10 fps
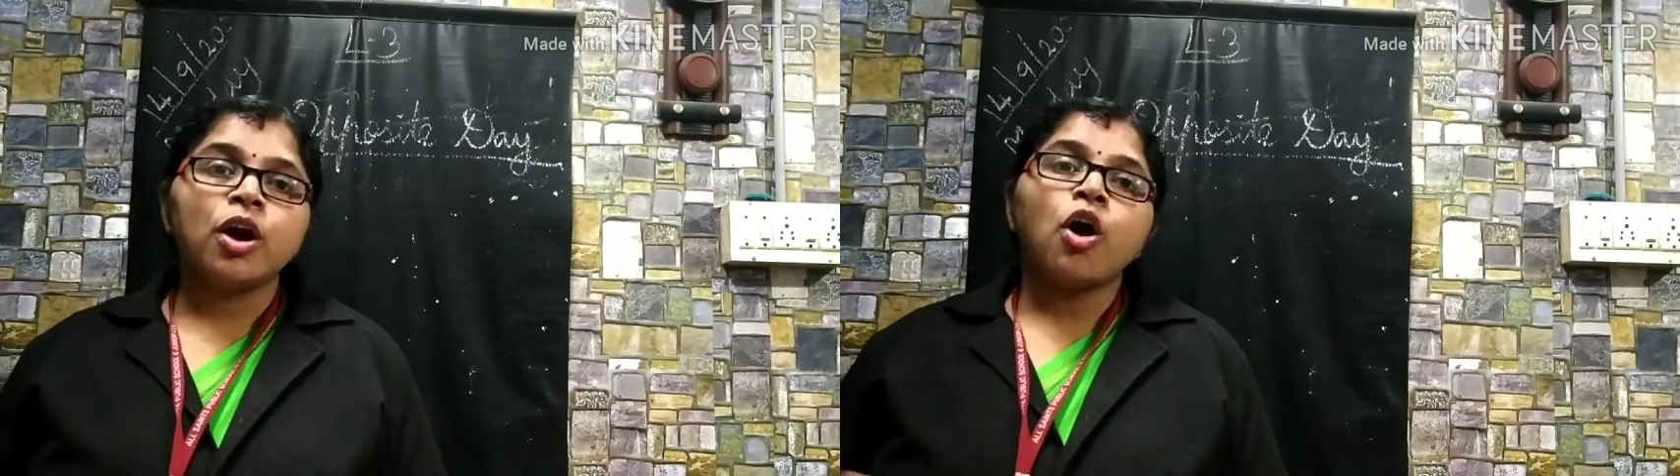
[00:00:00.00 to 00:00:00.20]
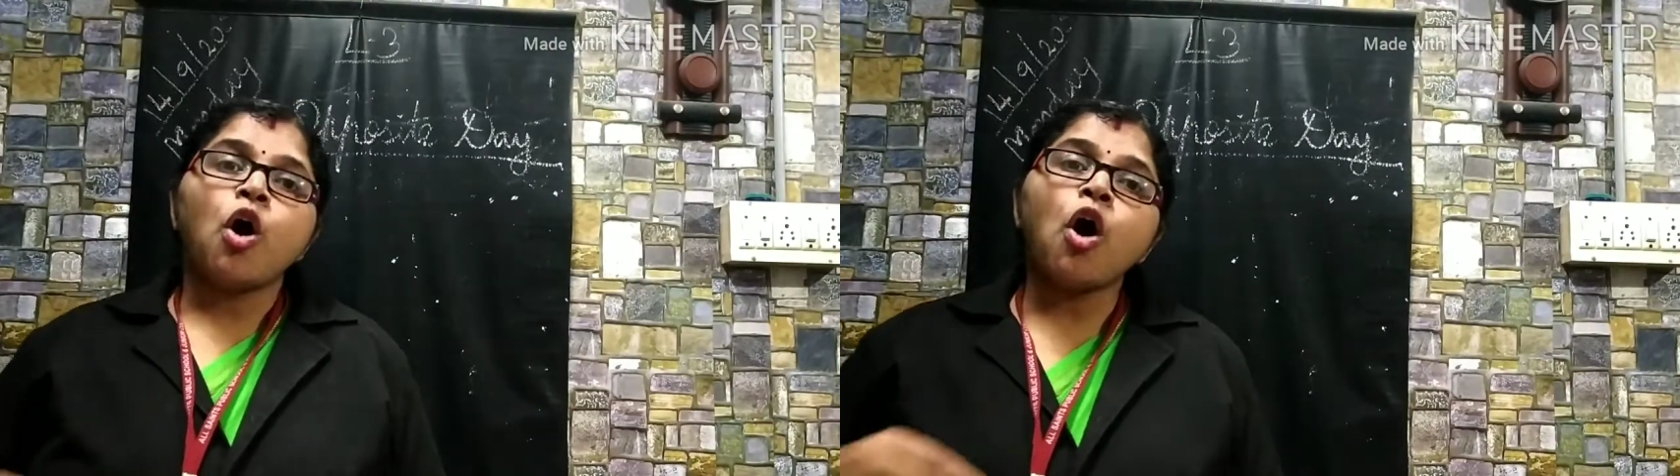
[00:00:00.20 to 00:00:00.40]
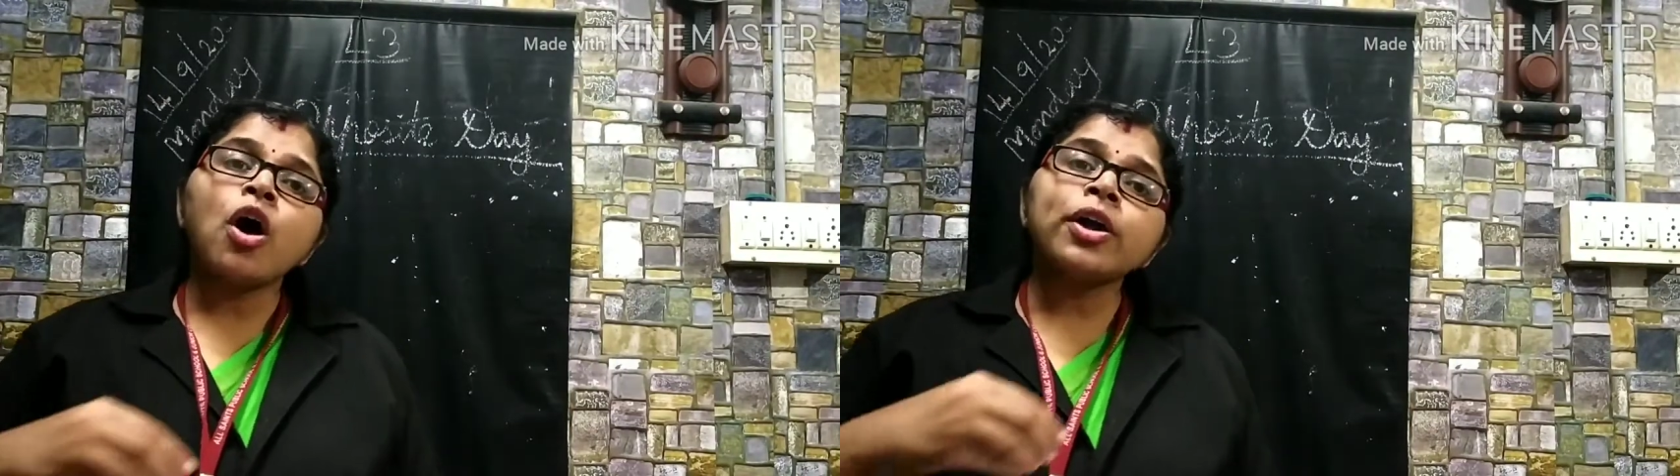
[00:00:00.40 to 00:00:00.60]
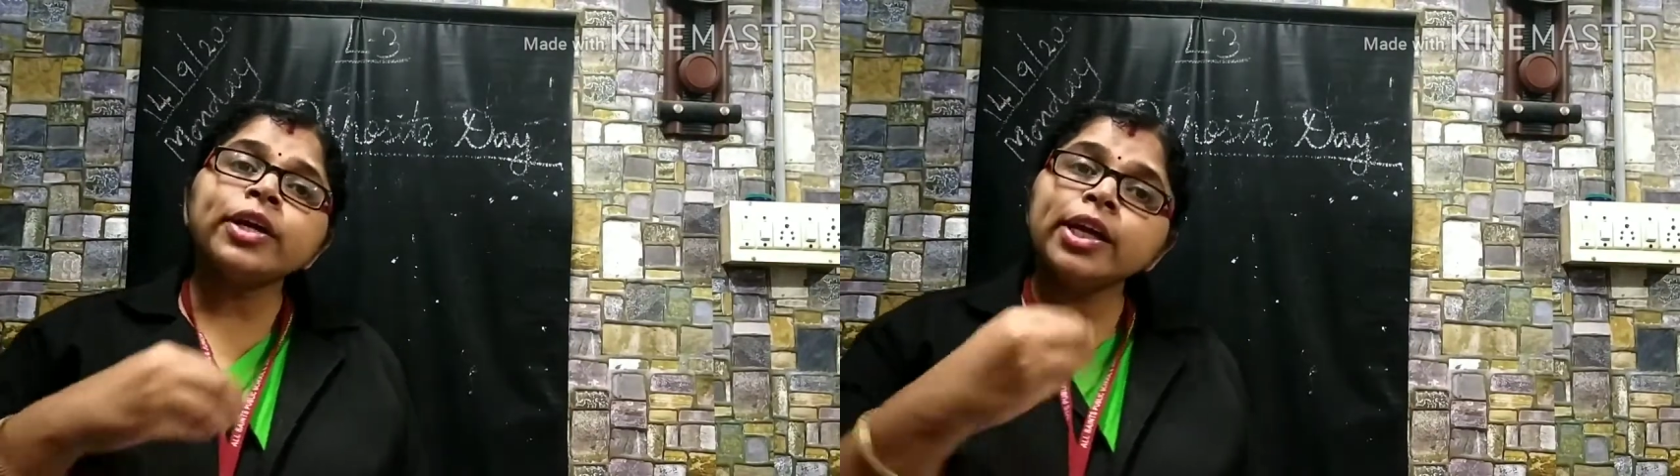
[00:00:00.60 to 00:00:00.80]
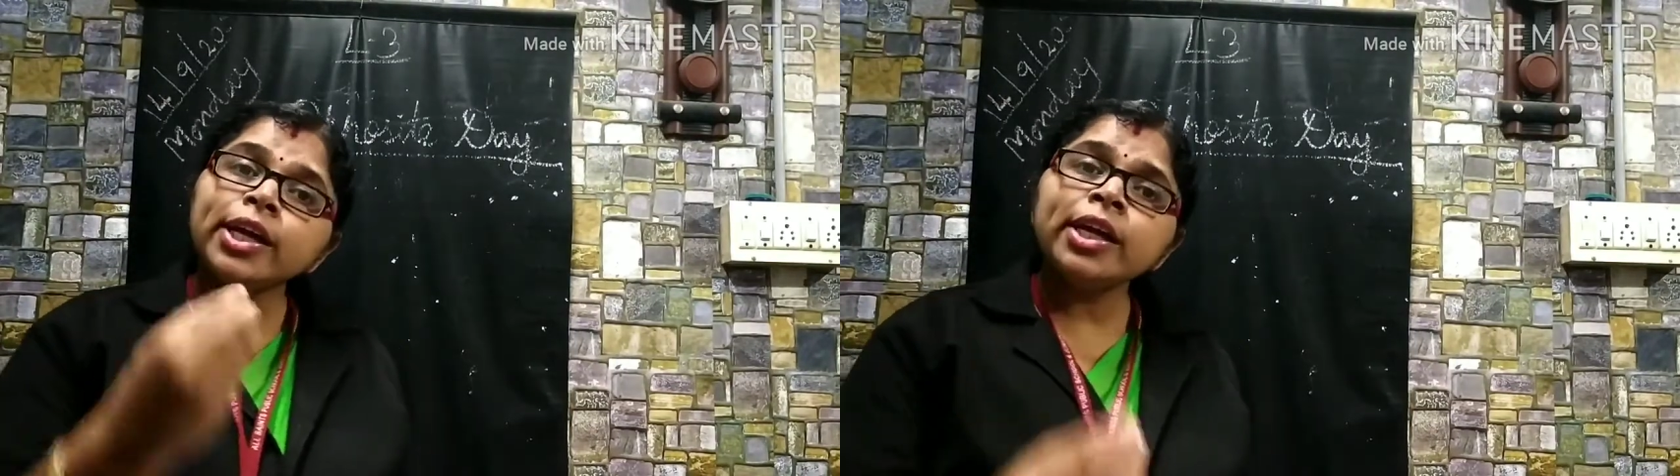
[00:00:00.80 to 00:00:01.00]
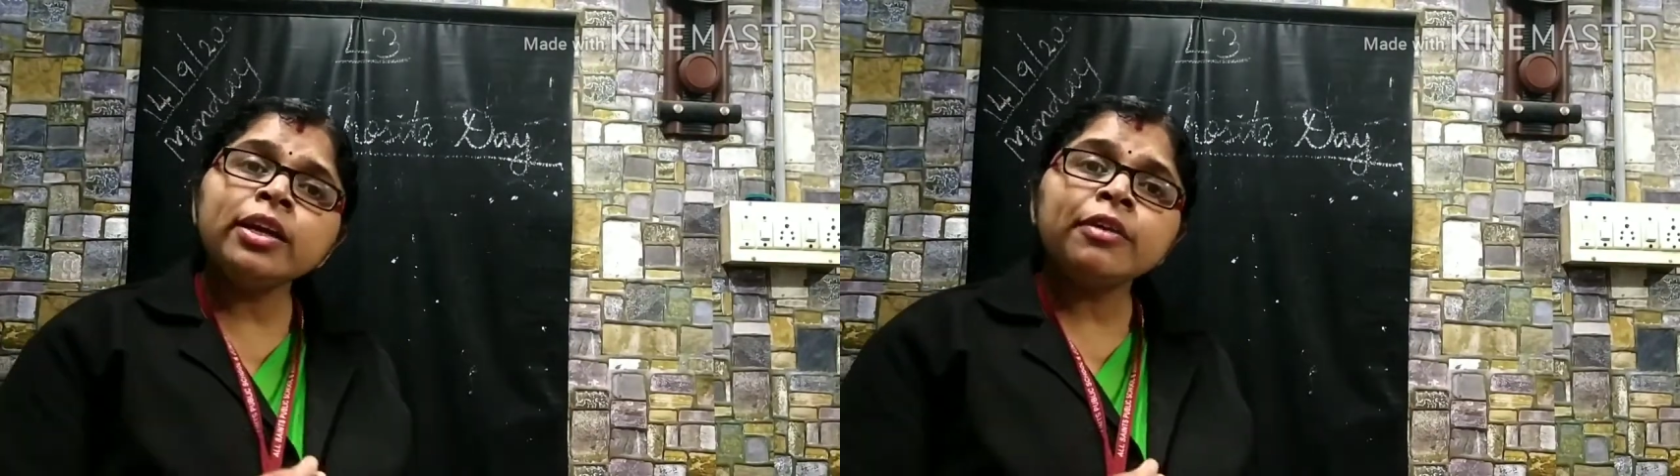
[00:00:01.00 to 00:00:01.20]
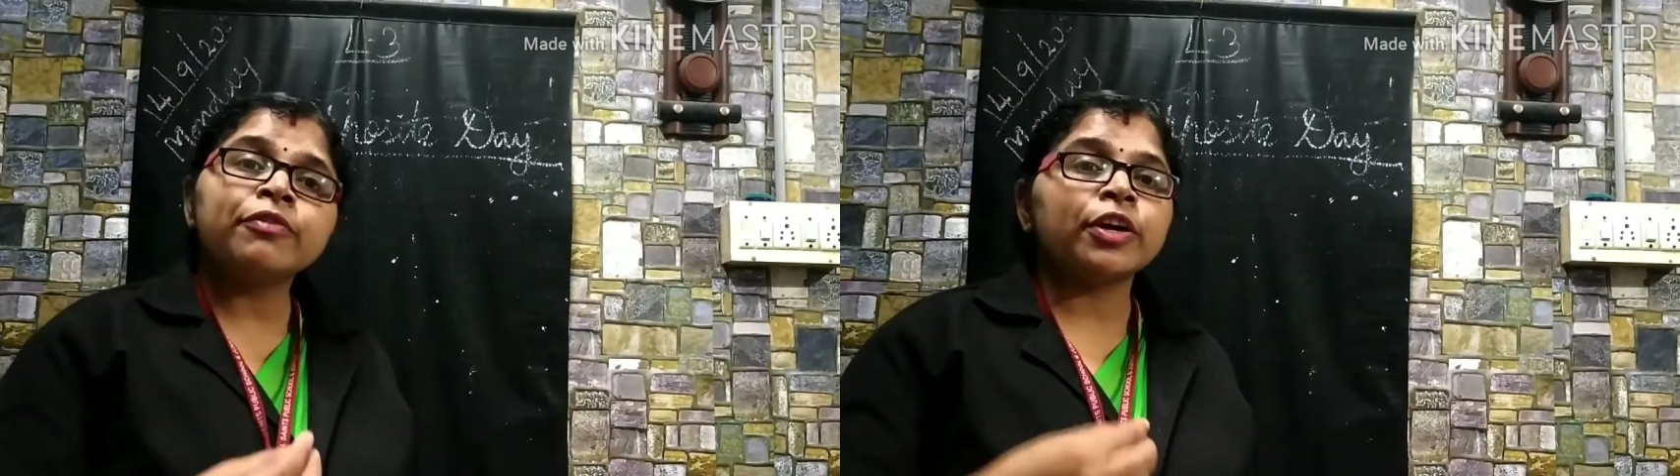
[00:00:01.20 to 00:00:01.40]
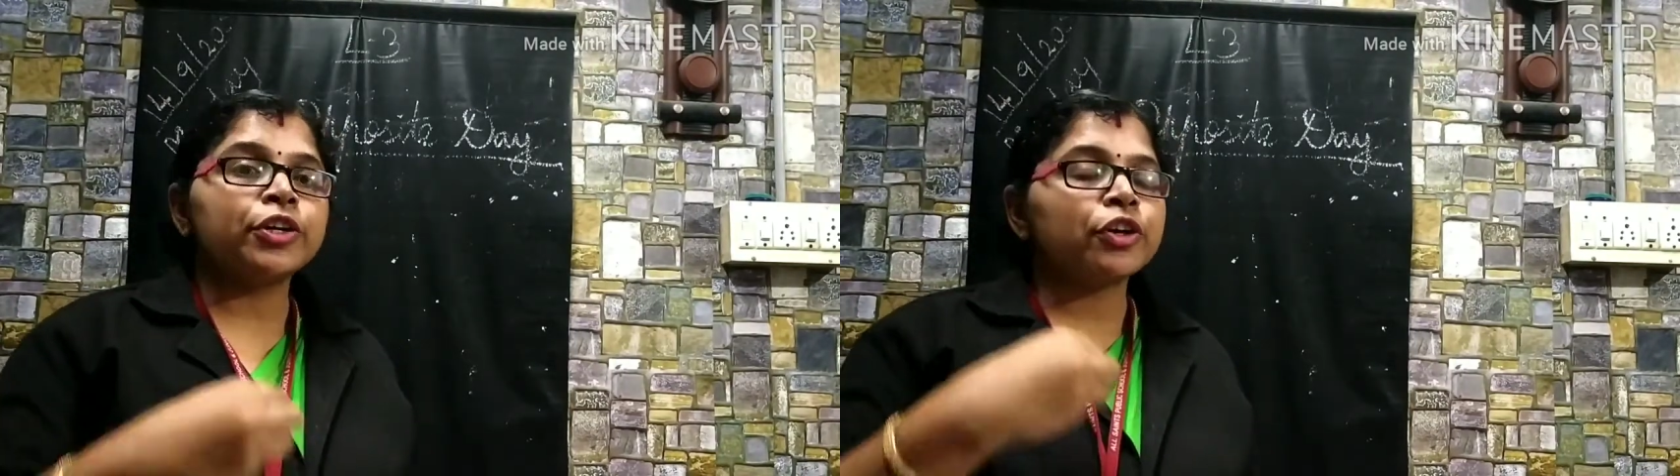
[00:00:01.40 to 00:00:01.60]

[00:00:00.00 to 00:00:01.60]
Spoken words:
or in front